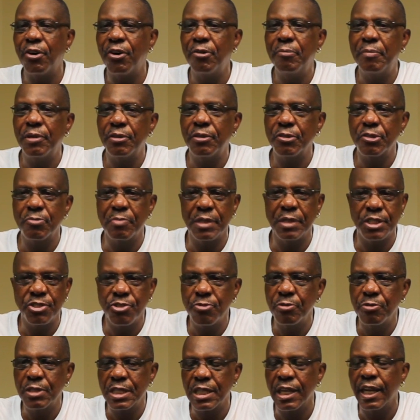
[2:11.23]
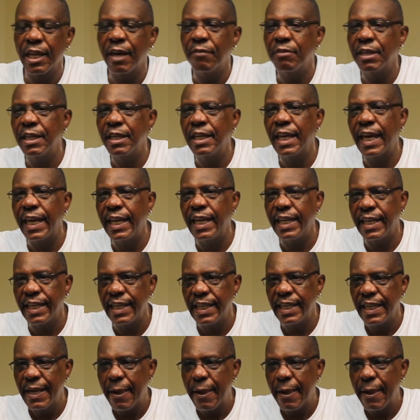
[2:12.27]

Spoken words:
almost, but she was a lovely lady.